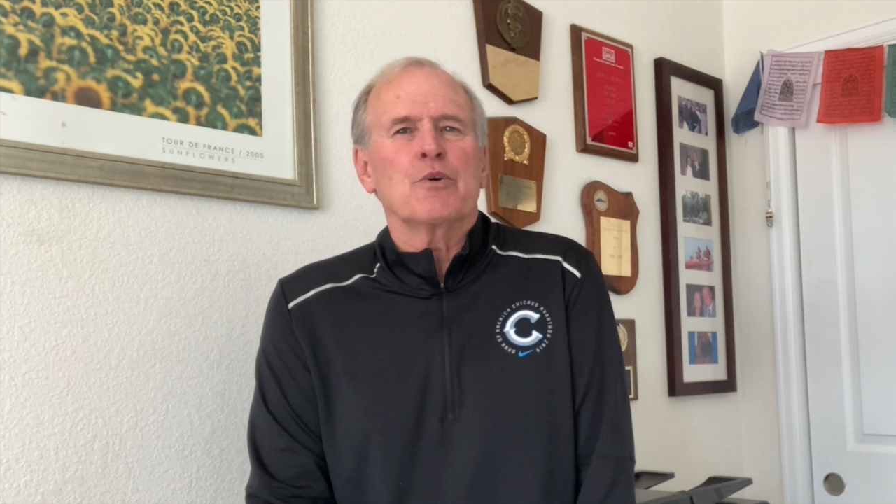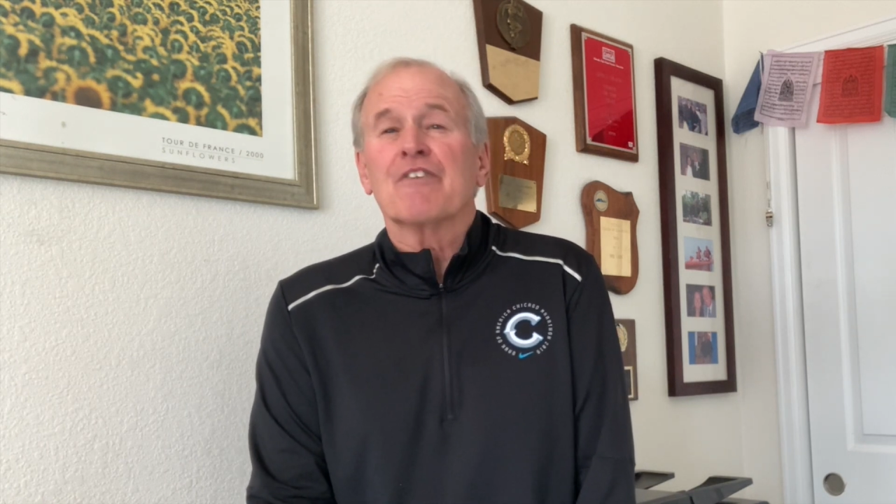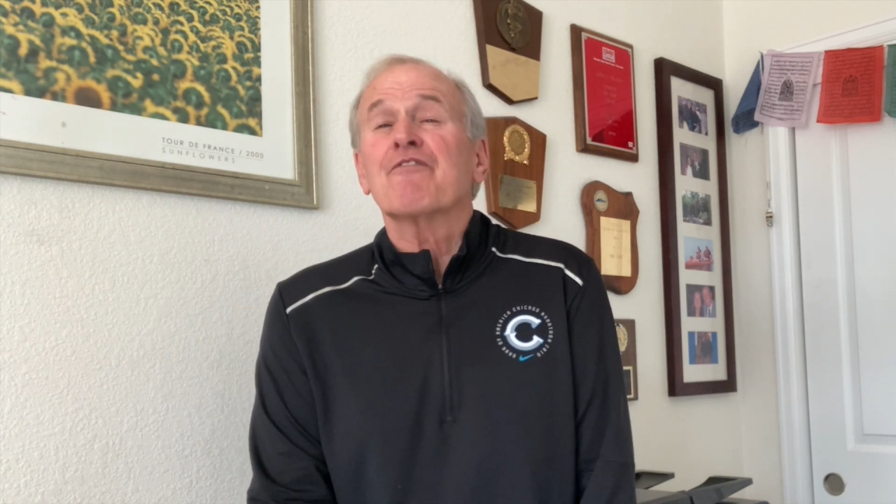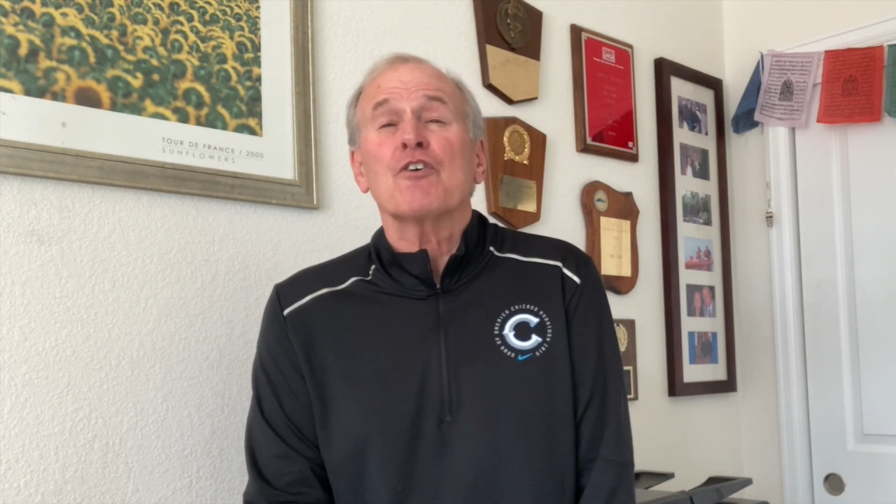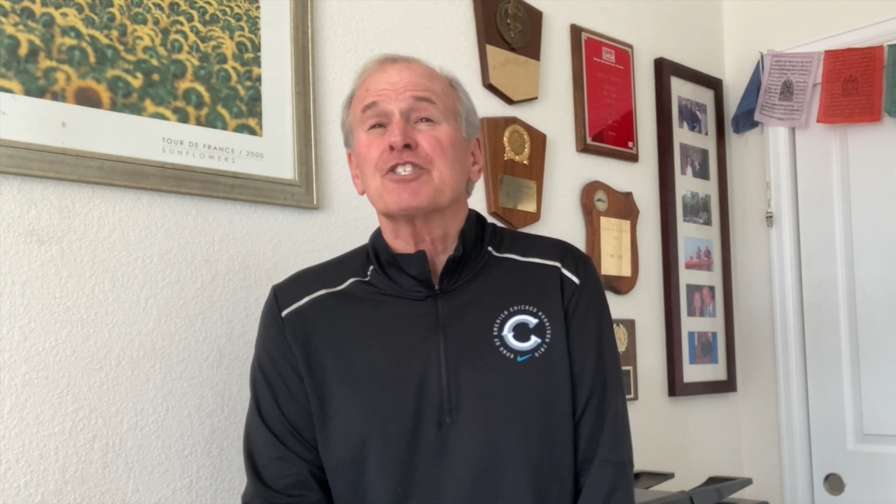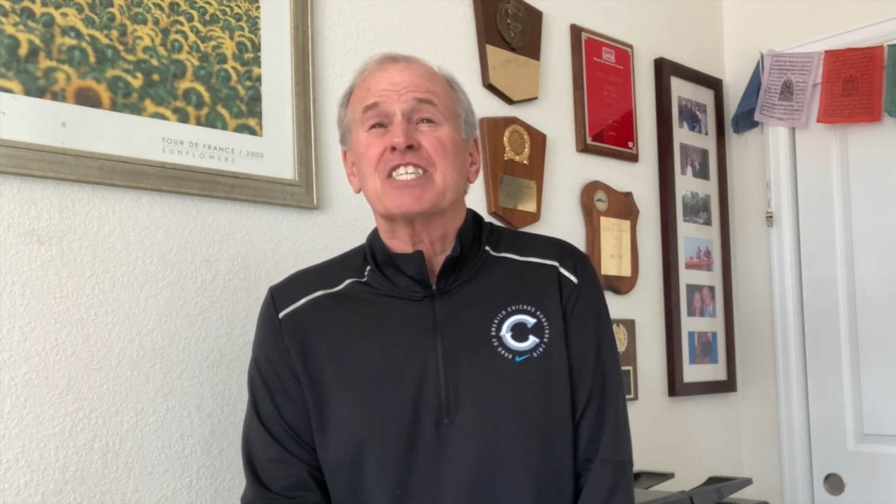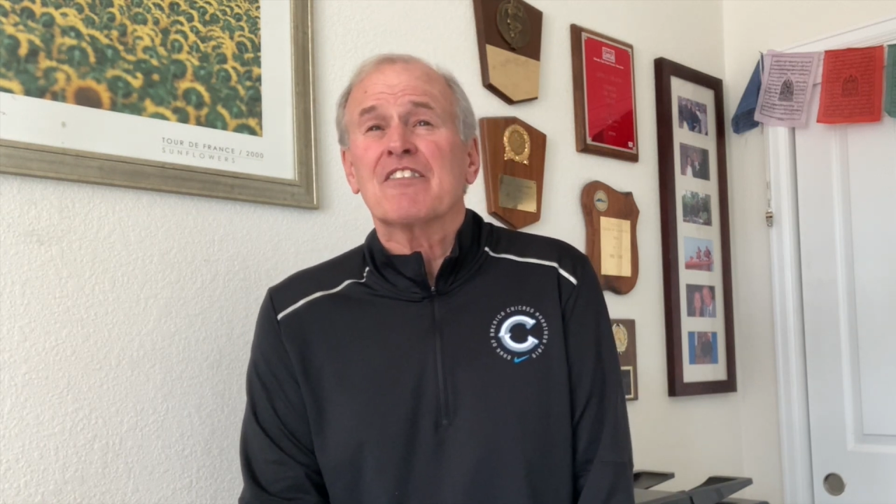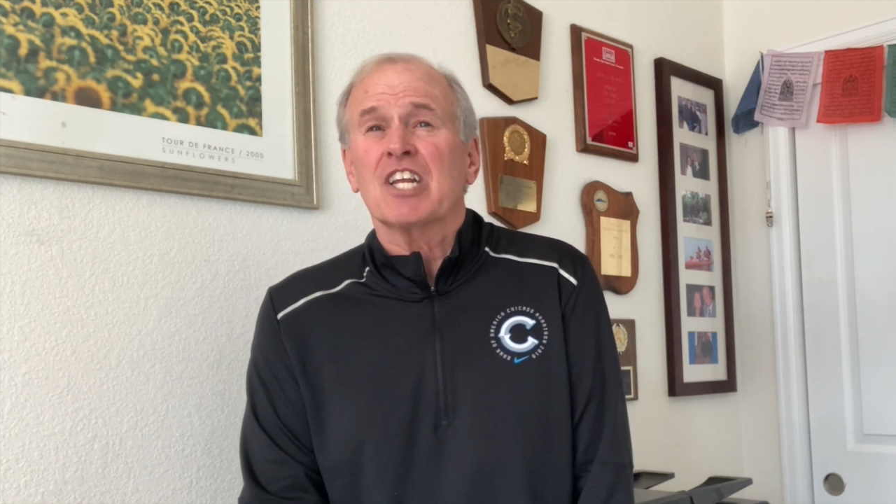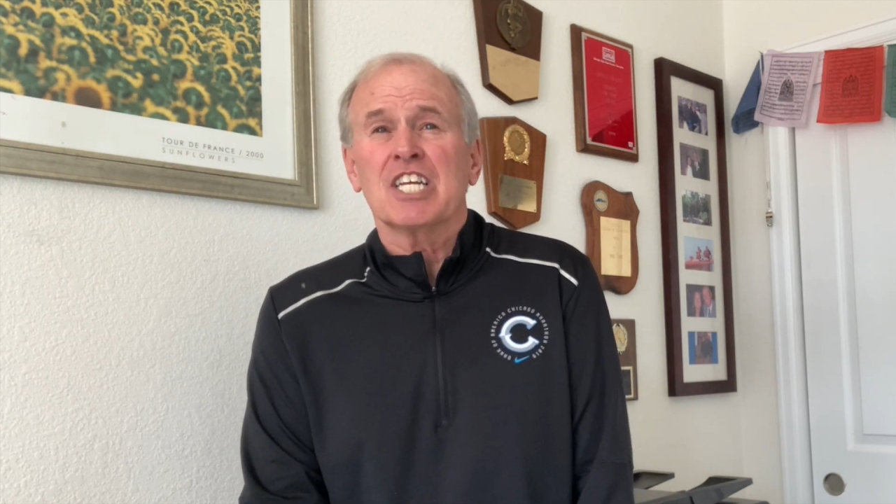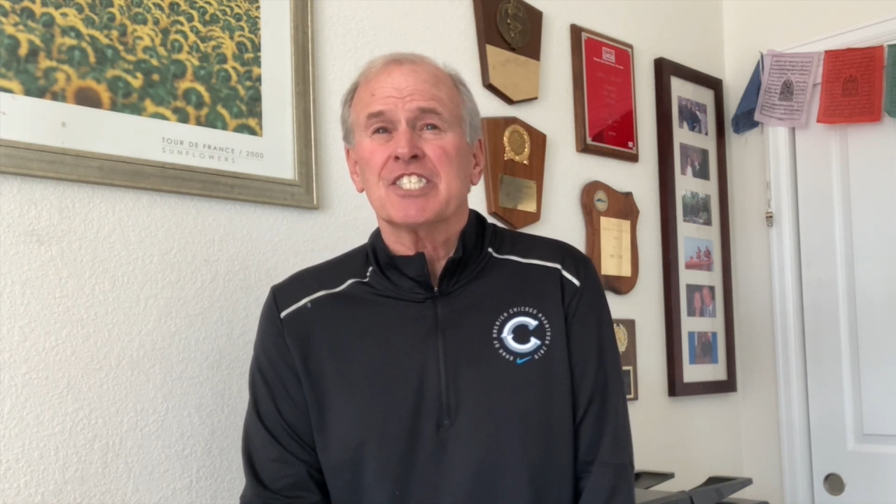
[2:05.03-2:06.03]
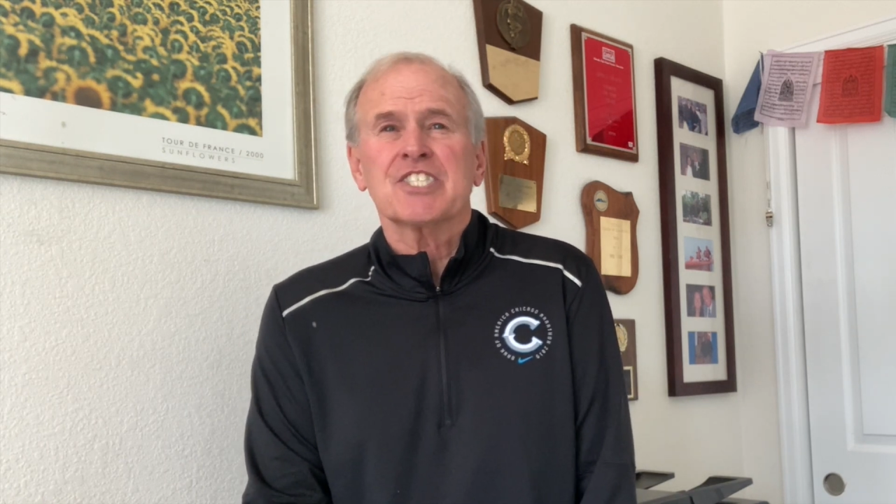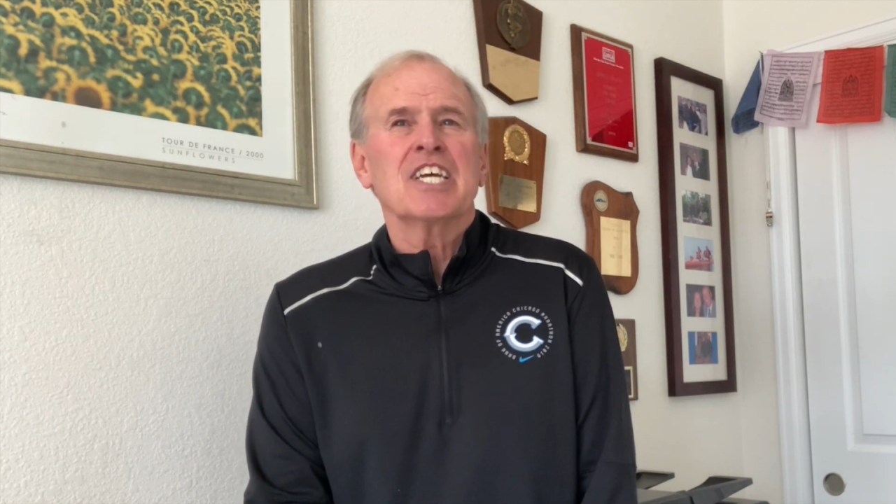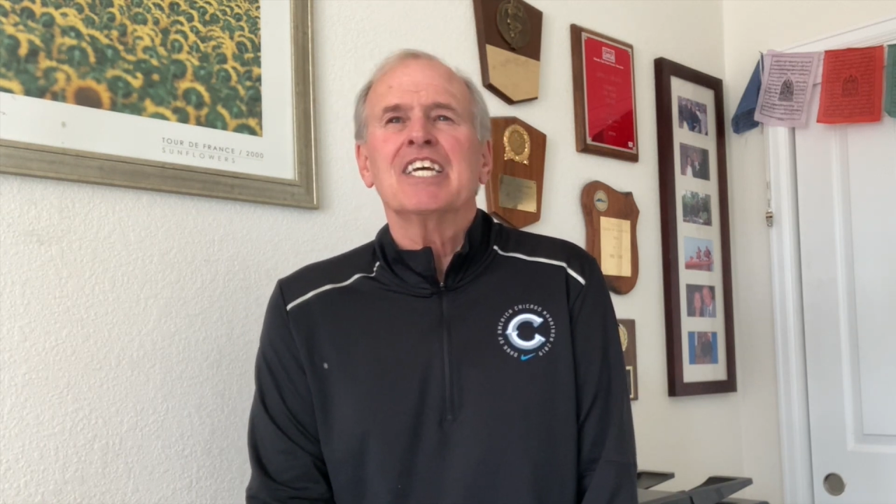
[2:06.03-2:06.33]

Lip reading: And first on the list